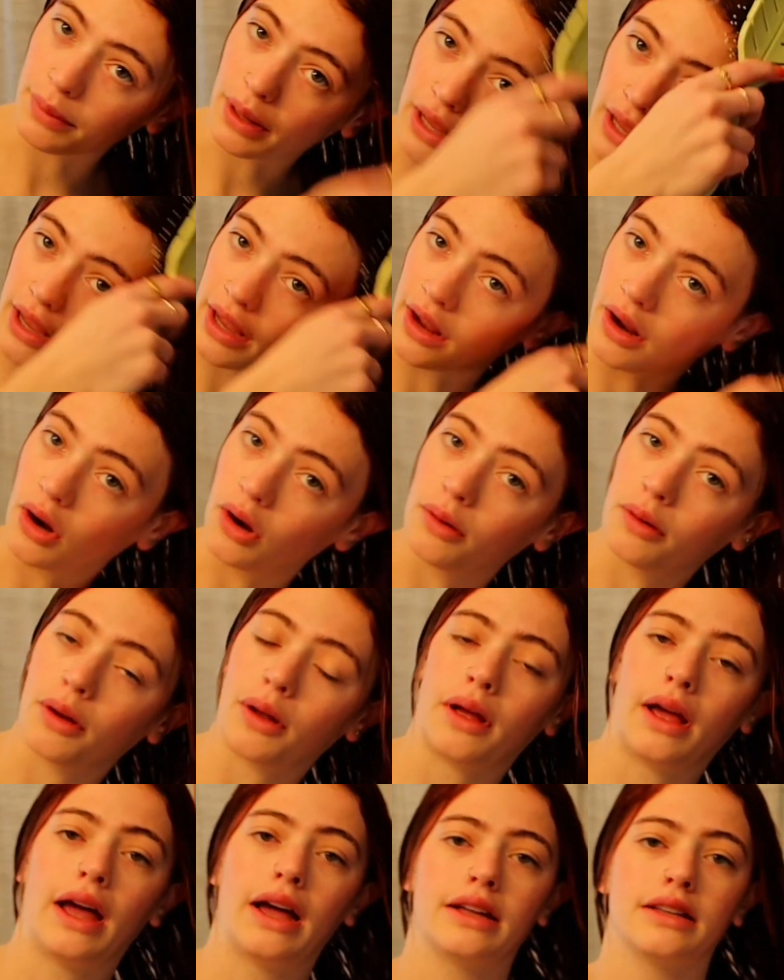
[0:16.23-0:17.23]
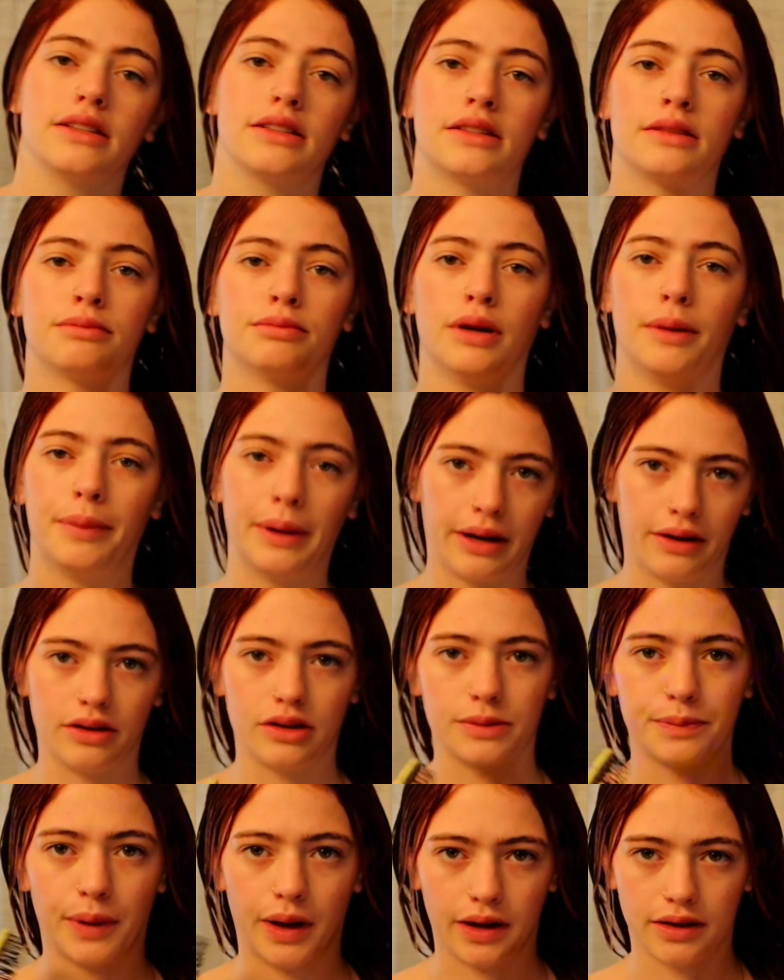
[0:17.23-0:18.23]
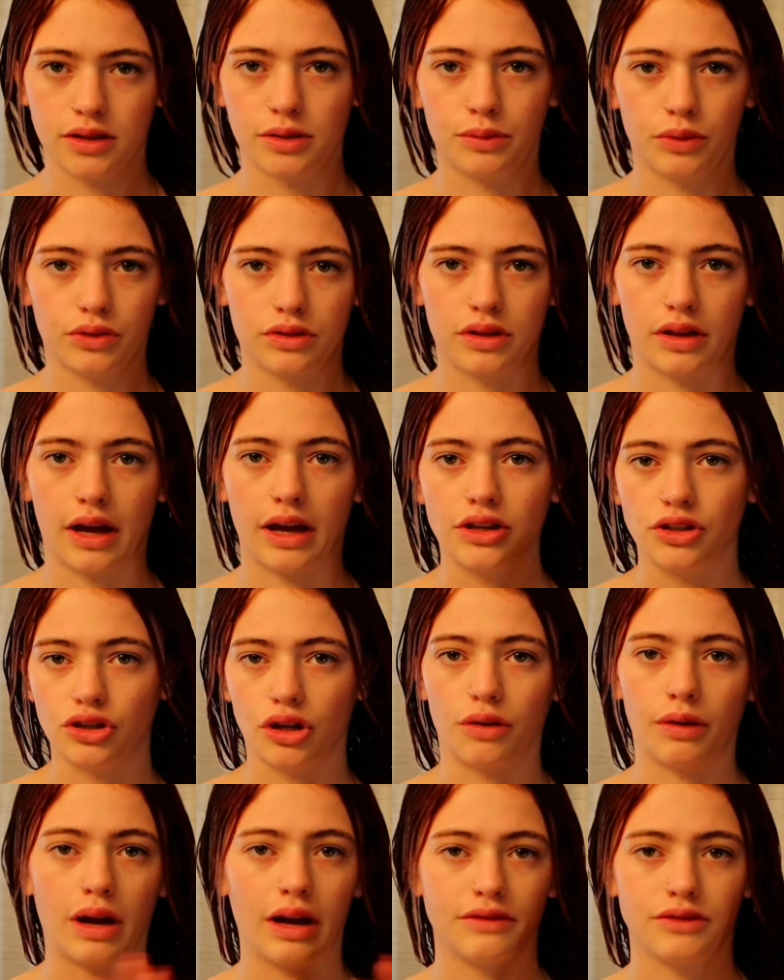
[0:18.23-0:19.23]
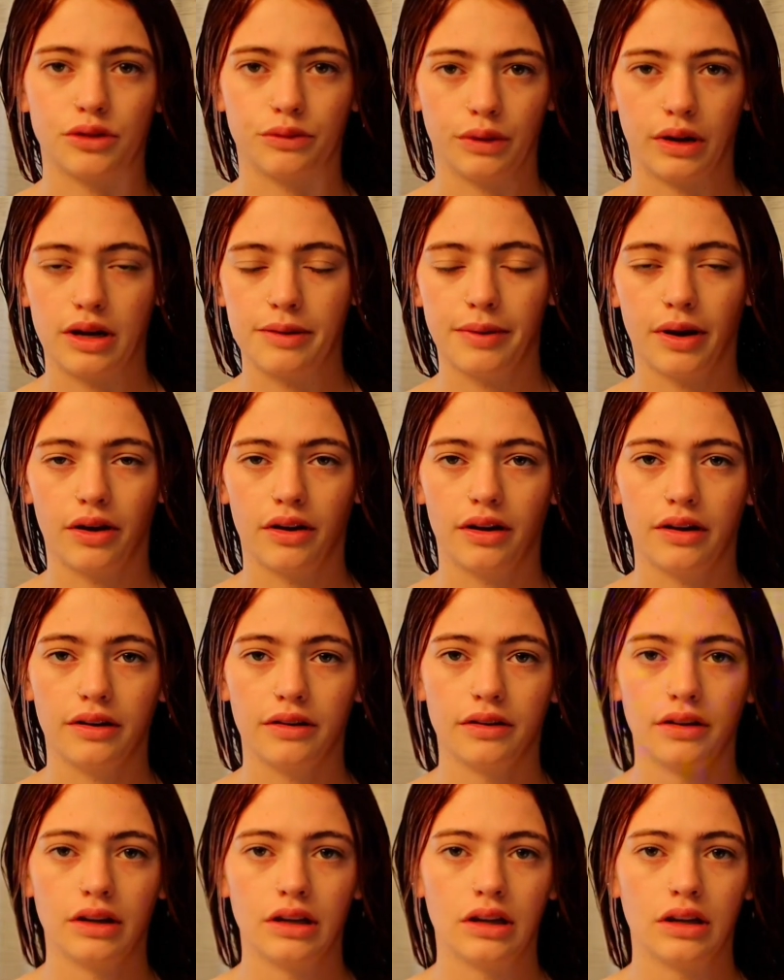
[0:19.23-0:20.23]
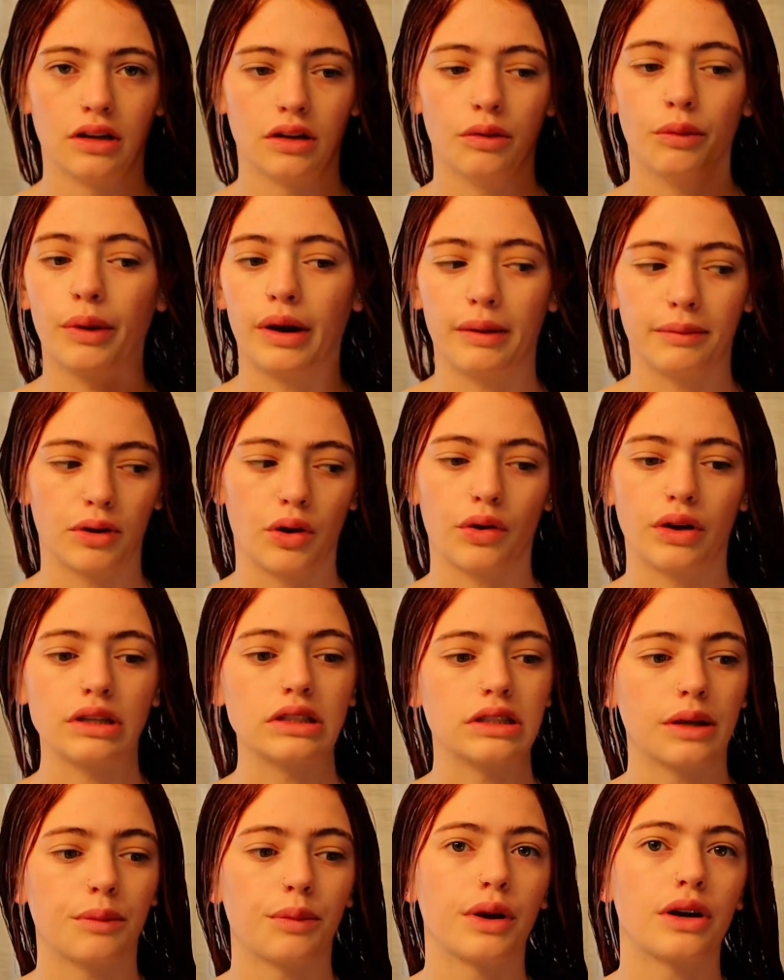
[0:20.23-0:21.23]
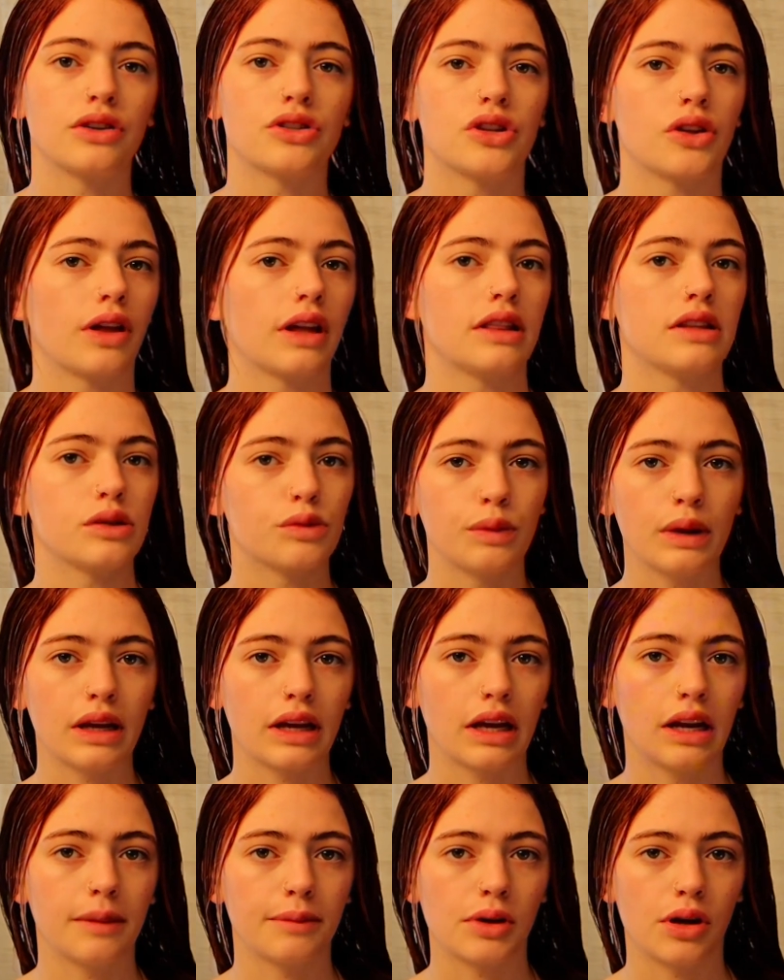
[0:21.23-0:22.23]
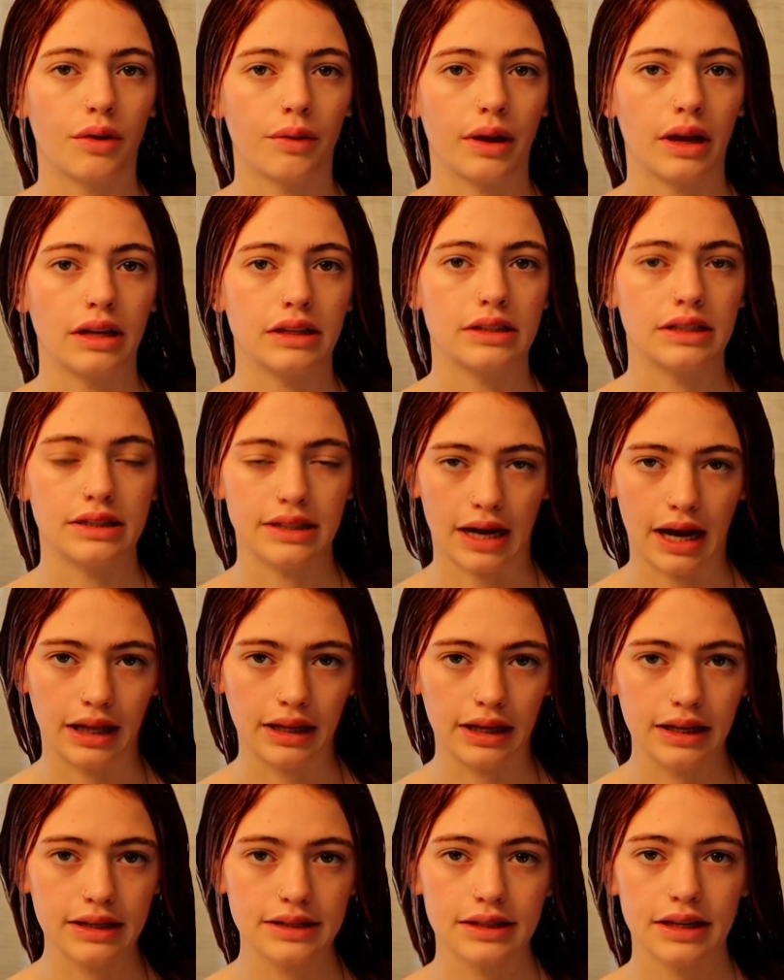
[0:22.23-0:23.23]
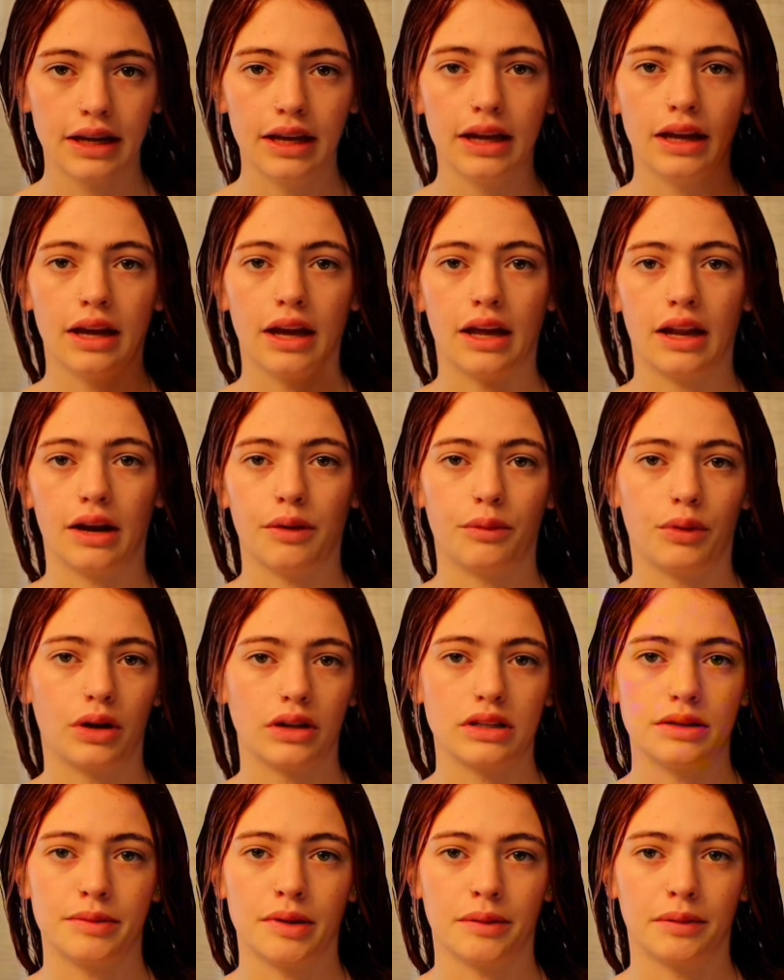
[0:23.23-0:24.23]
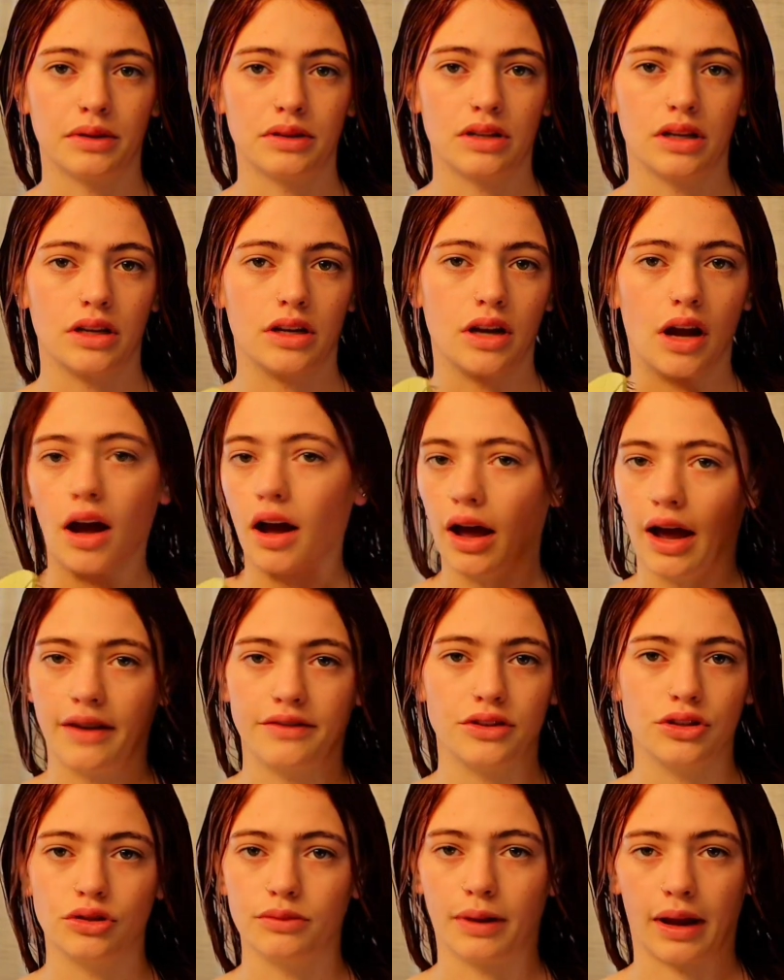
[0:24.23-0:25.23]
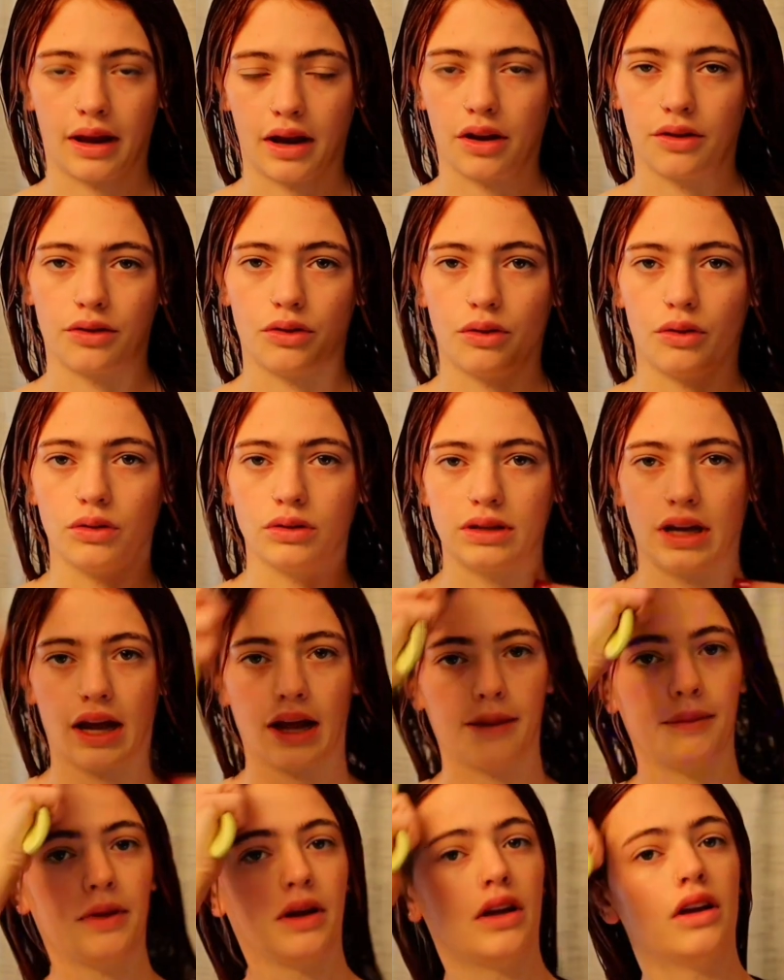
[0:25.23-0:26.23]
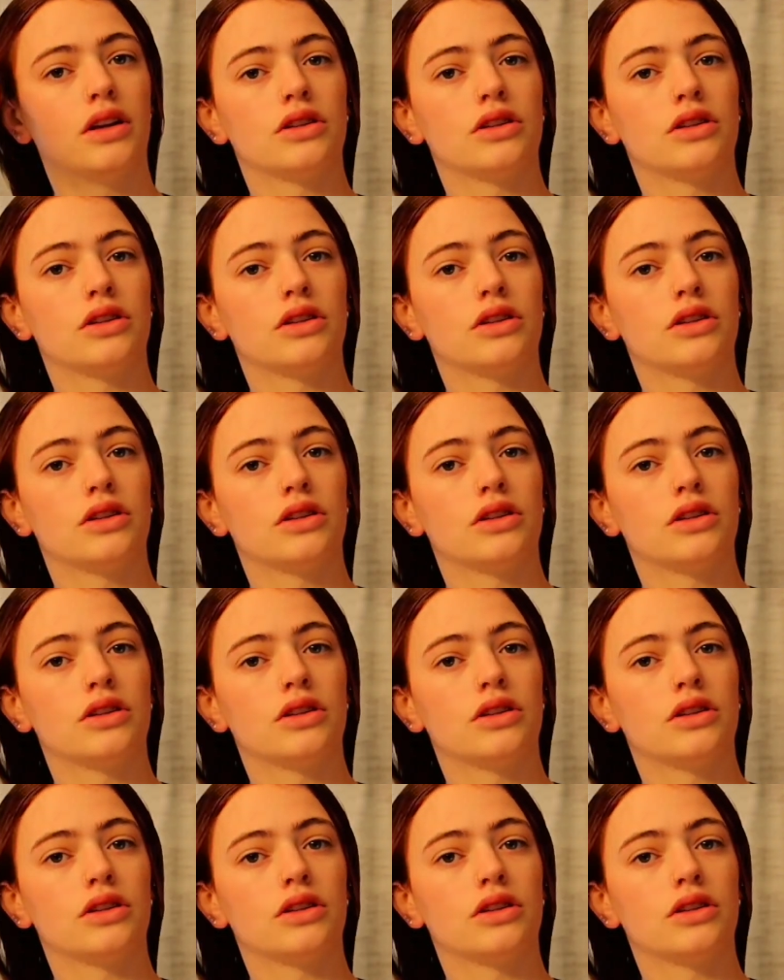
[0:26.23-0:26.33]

my hair as prepared as possible so I don't have to worry about it when I'm going somewhere. So like this weekend I'm going to Dallas and I want to be able to not have to do my hair the whole time.